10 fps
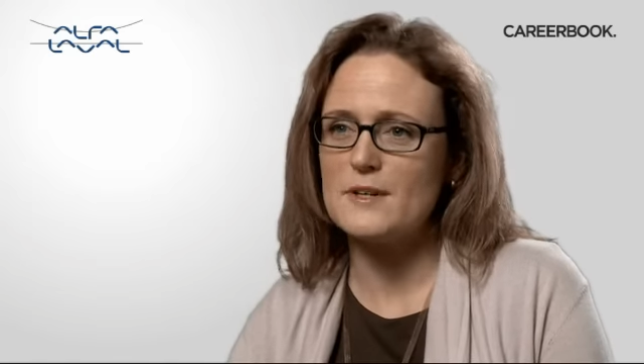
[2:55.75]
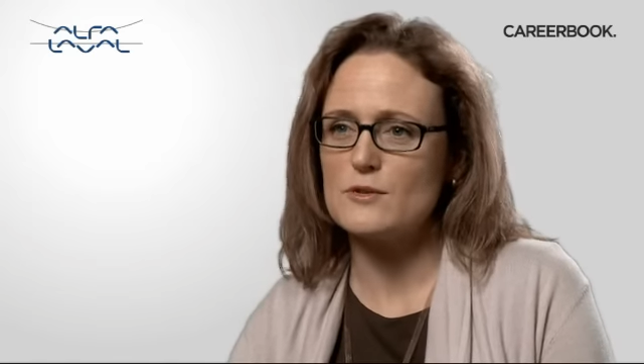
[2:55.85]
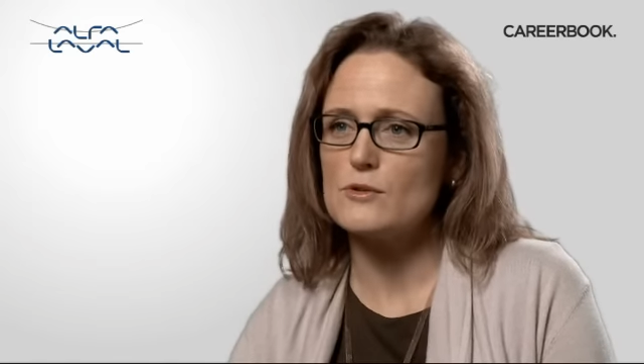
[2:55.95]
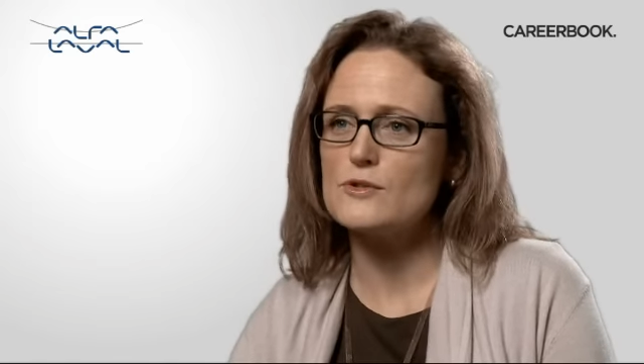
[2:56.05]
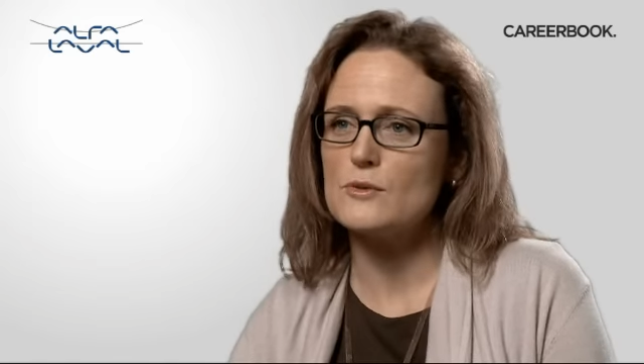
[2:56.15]
but
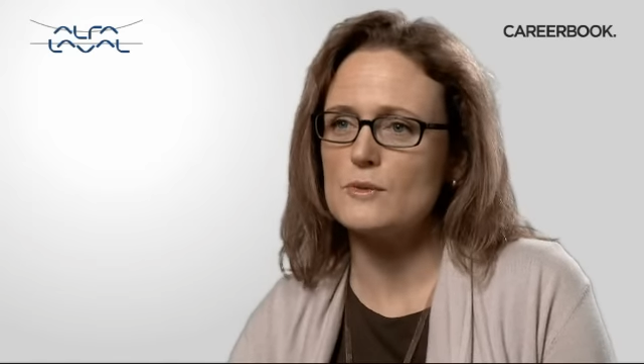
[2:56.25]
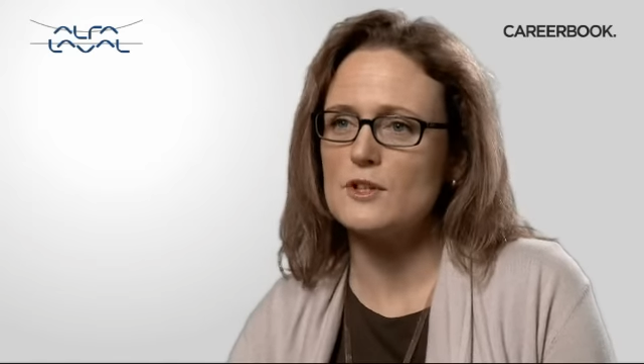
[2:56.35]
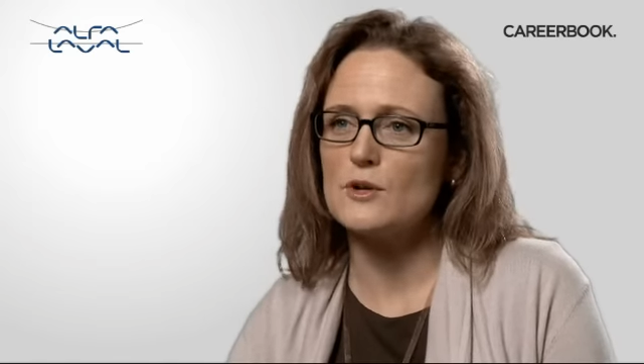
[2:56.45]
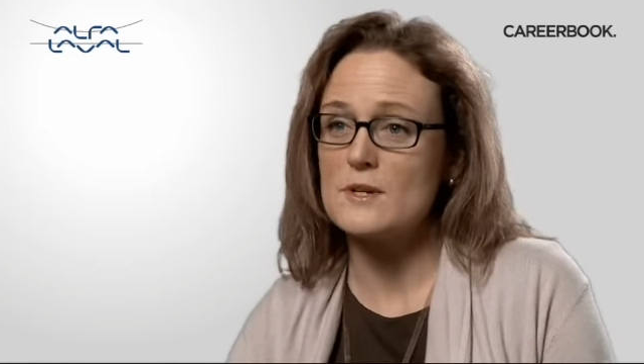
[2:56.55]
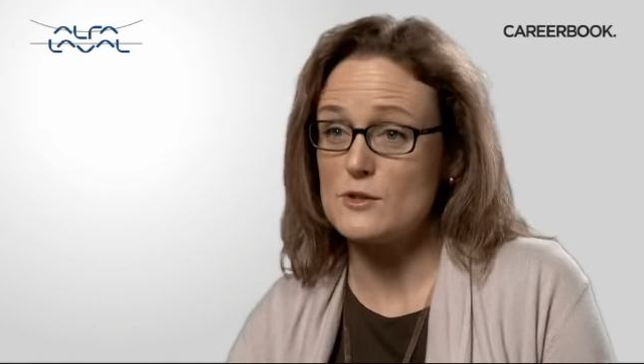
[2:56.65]
also with
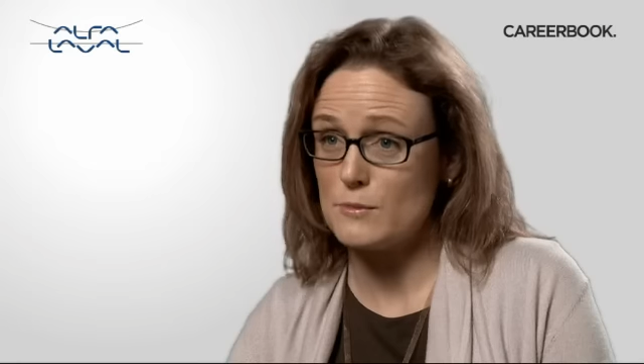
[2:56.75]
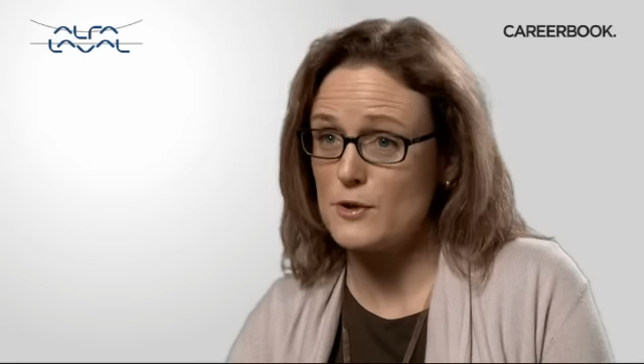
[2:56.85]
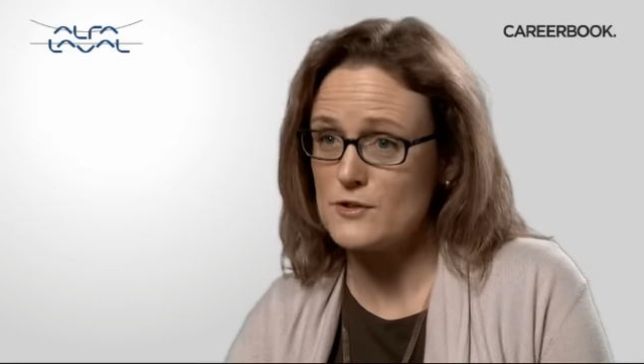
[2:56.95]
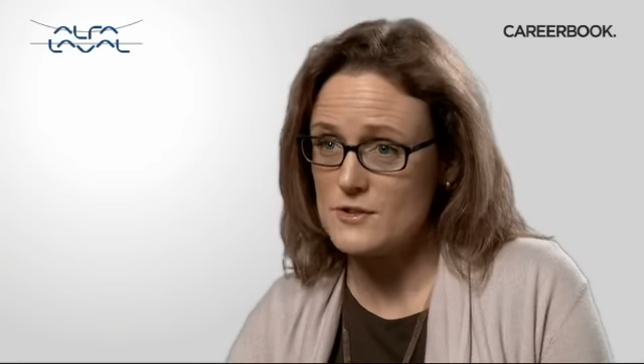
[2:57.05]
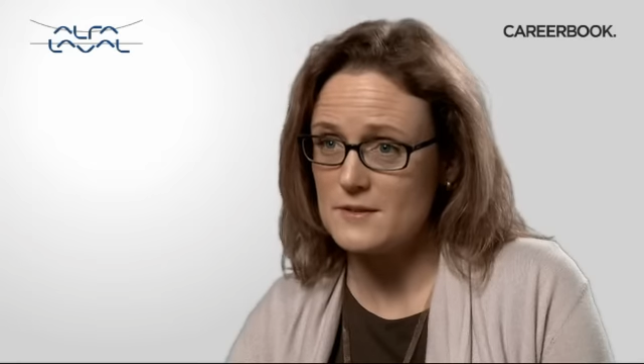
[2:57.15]
you as a
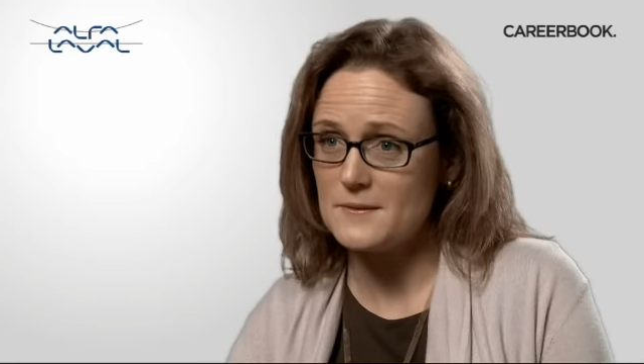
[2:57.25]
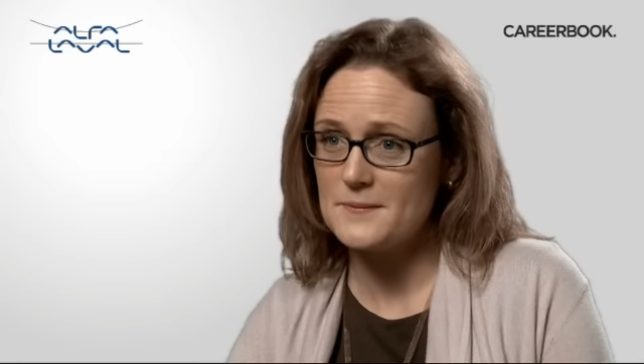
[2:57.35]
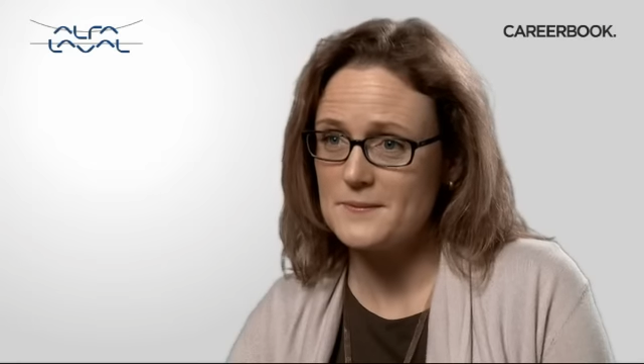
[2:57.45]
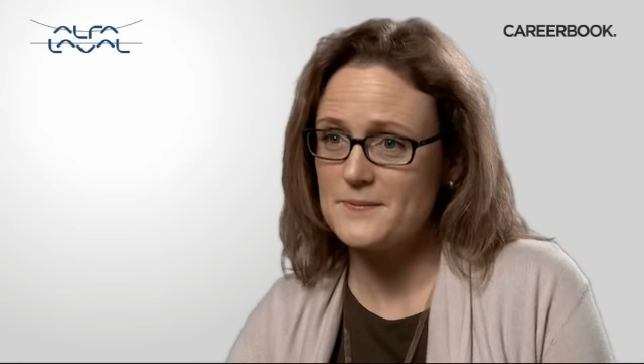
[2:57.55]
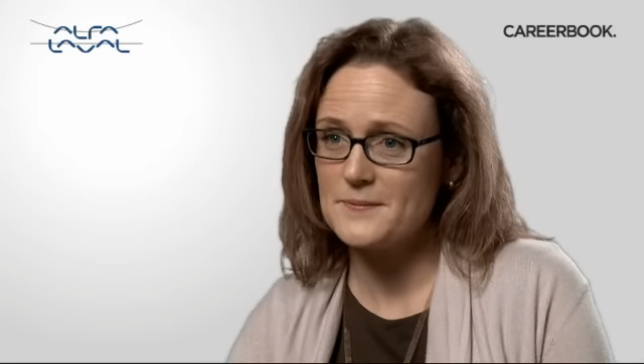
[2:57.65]

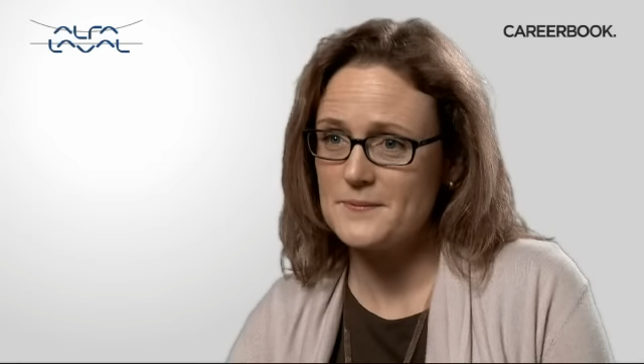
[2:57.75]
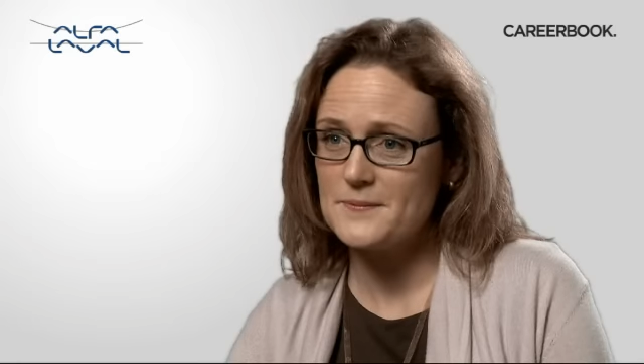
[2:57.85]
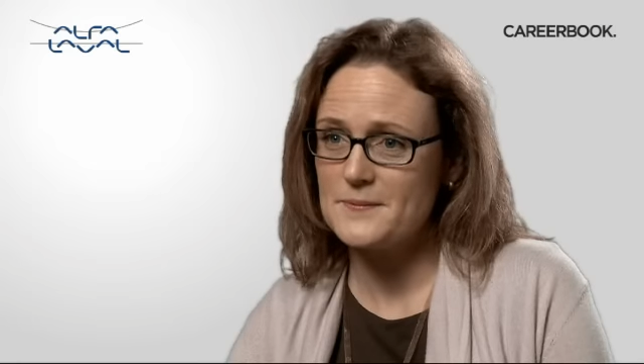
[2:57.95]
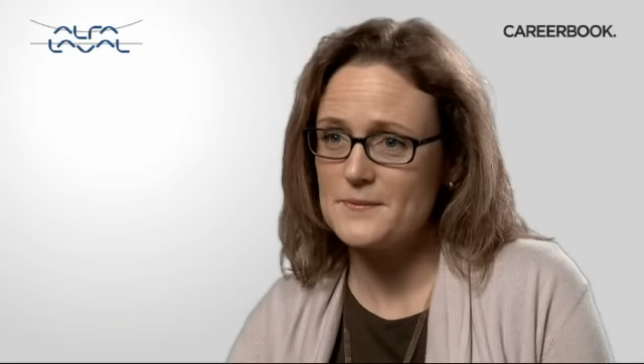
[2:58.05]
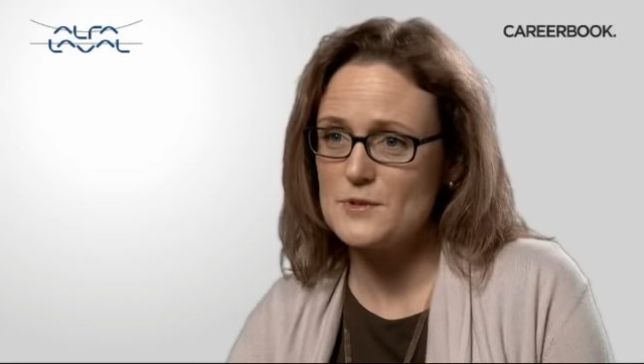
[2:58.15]
person
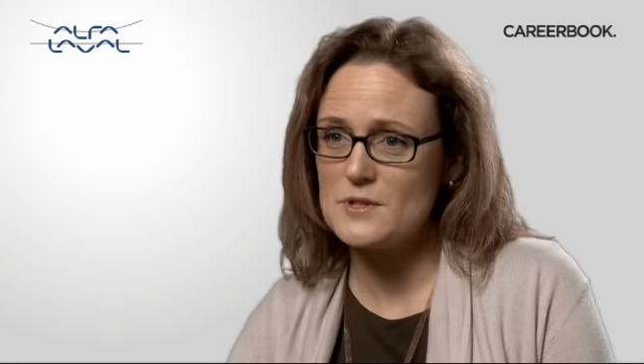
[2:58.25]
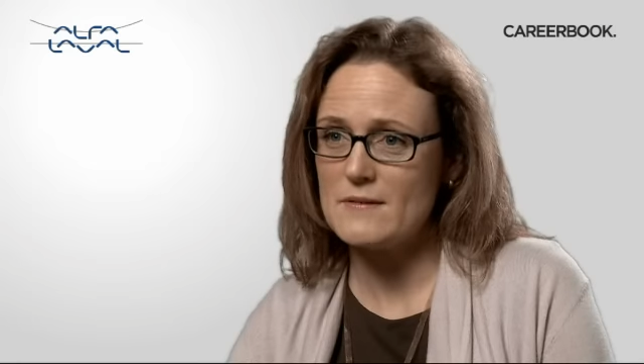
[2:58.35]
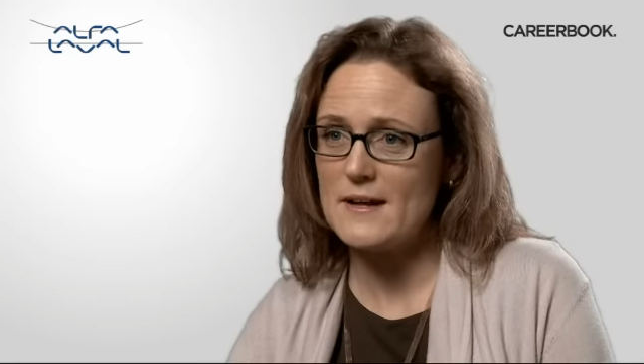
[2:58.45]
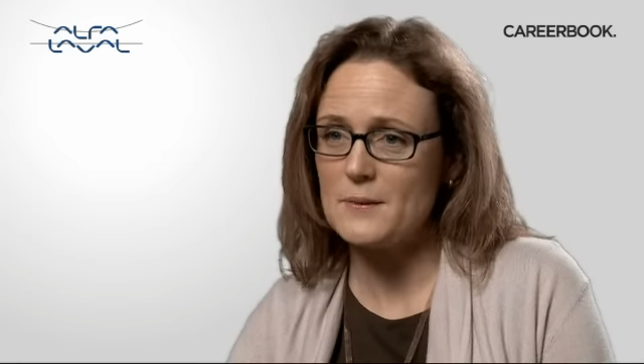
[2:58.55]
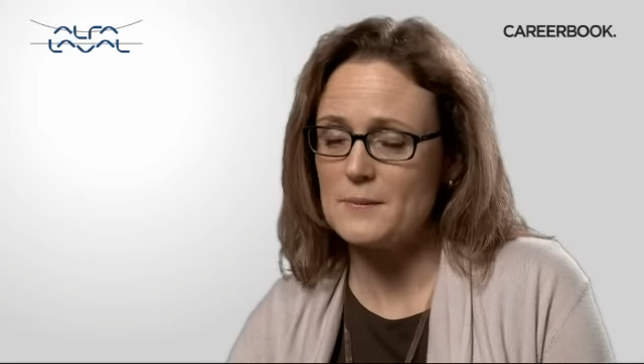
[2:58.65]
to
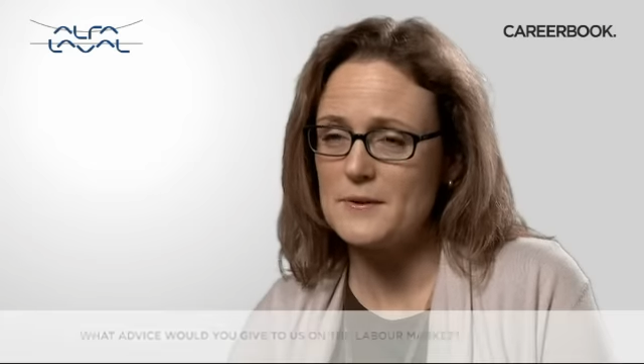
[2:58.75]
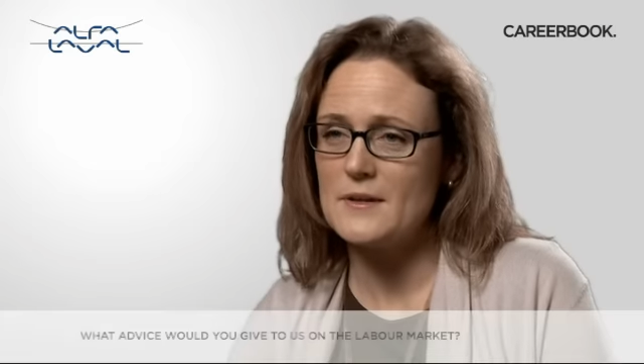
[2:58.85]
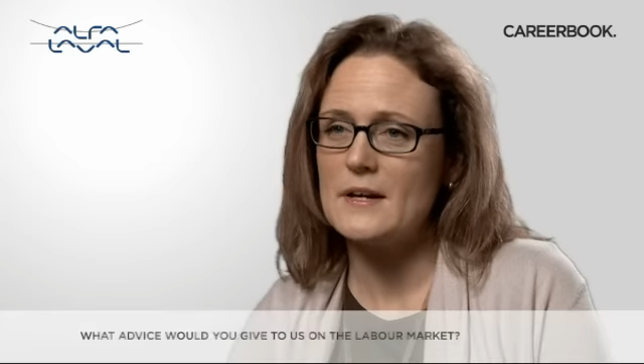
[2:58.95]
develop.